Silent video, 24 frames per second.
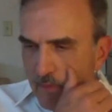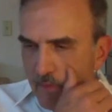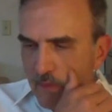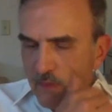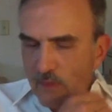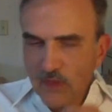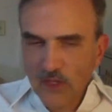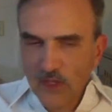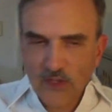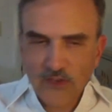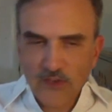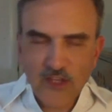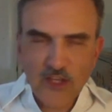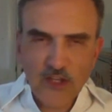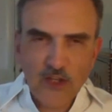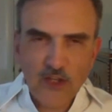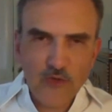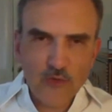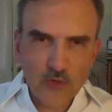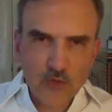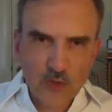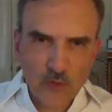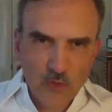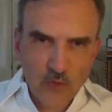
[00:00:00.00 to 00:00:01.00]

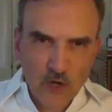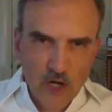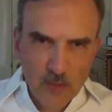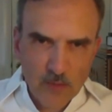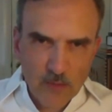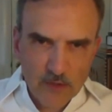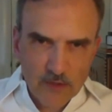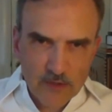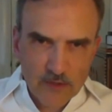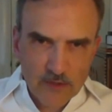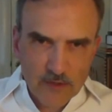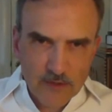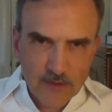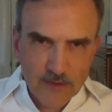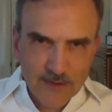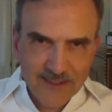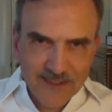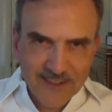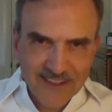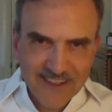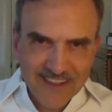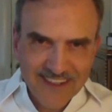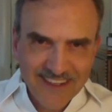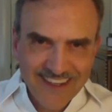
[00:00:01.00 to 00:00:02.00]
attendance requirement.
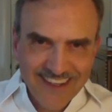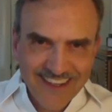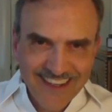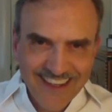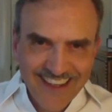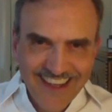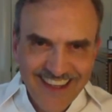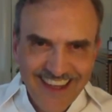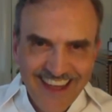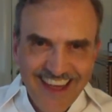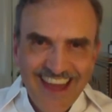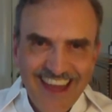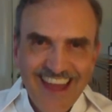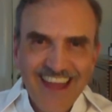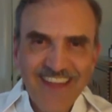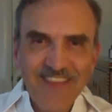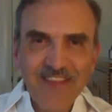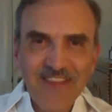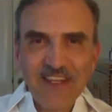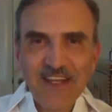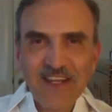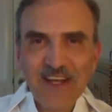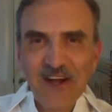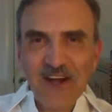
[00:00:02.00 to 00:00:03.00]
And
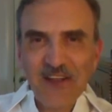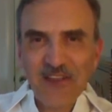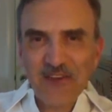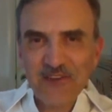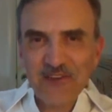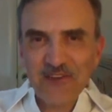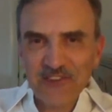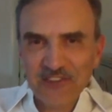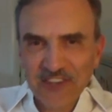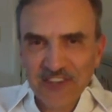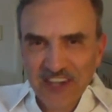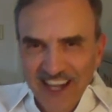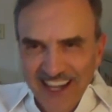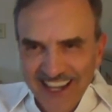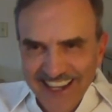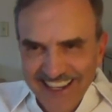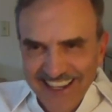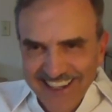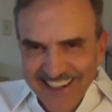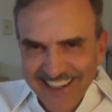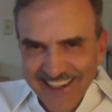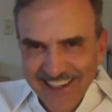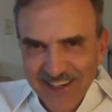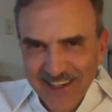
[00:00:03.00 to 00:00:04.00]
the other
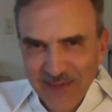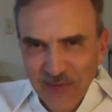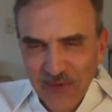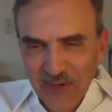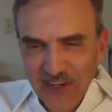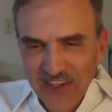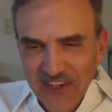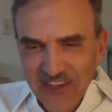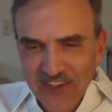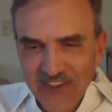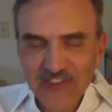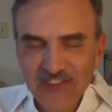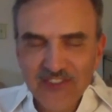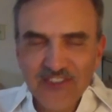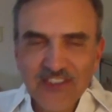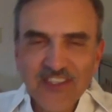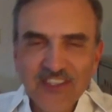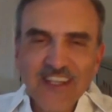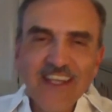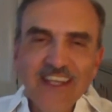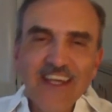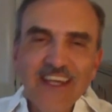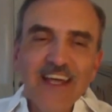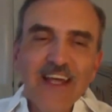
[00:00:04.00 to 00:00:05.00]
side was
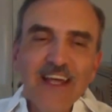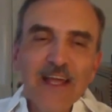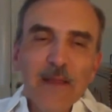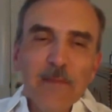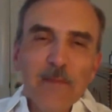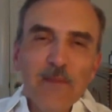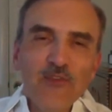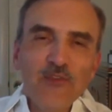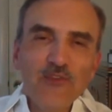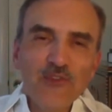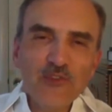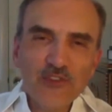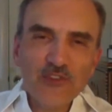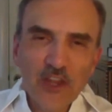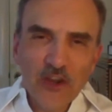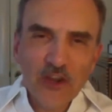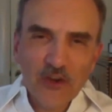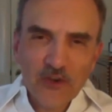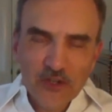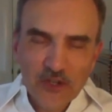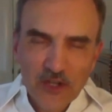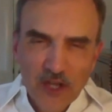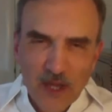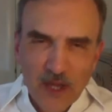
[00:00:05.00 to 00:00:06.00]
Mr.
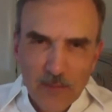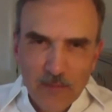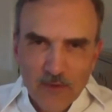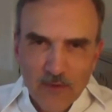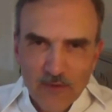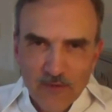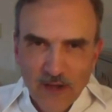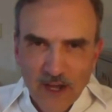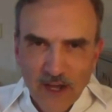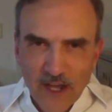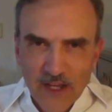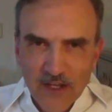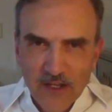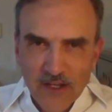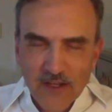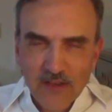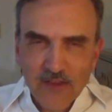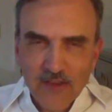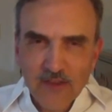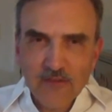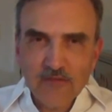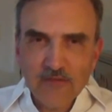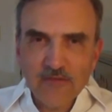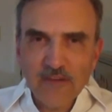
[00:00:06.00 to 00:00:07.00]
Zeller did not provide
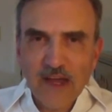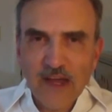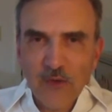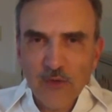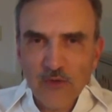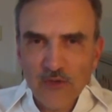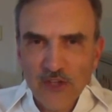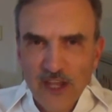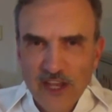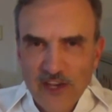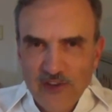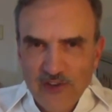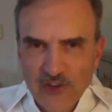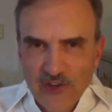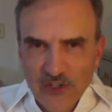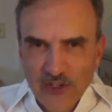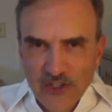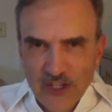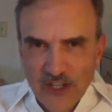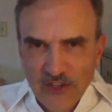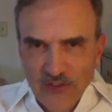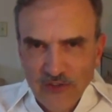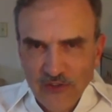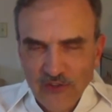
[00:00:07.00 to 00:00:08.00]
the
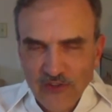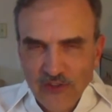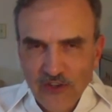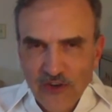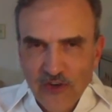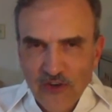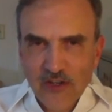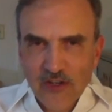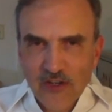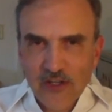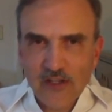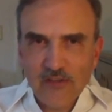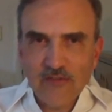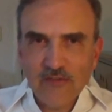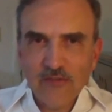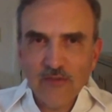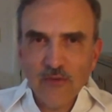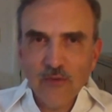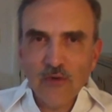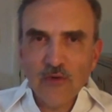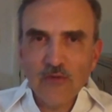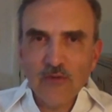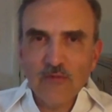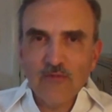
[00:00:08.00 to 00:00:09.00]
foundation necessary
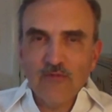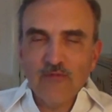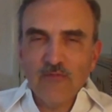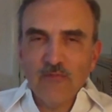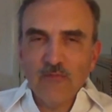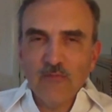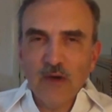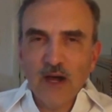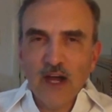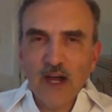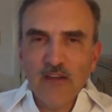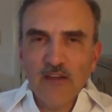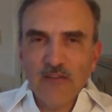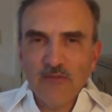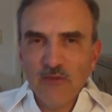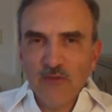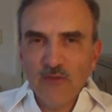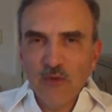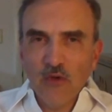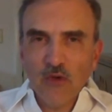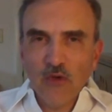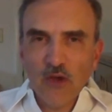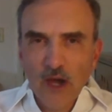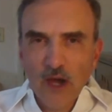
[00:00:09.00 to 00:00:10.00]
for my
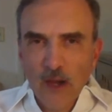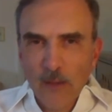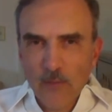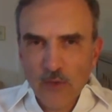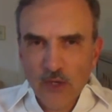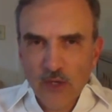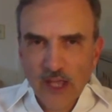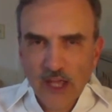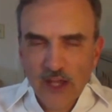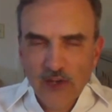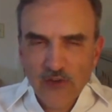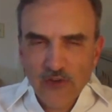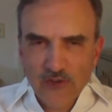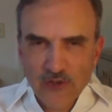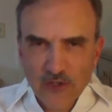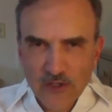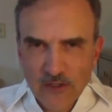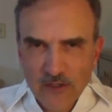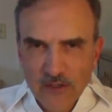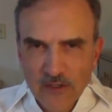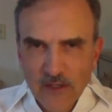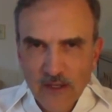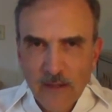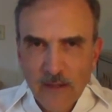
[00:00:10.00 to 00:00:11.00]
full comprehension